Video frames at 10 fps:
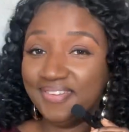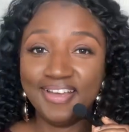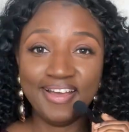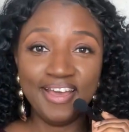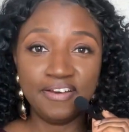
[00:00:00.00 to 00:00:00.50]

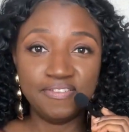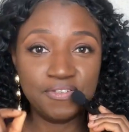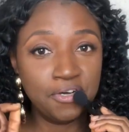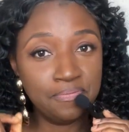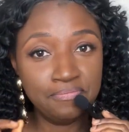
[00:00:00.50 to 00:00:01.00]
I have
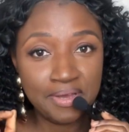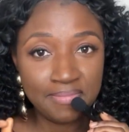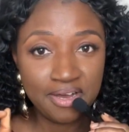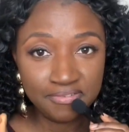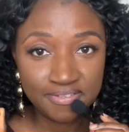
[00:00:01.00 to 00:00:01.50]
to open my
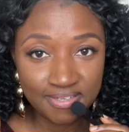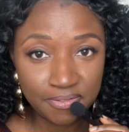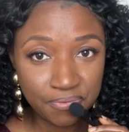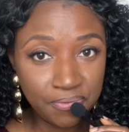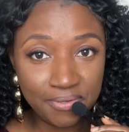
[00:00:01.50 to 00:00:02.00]
mouth and
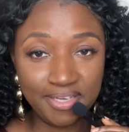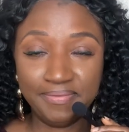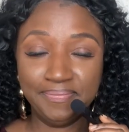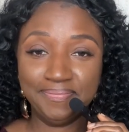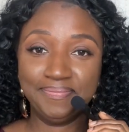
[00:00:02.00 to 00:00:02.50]
start talking.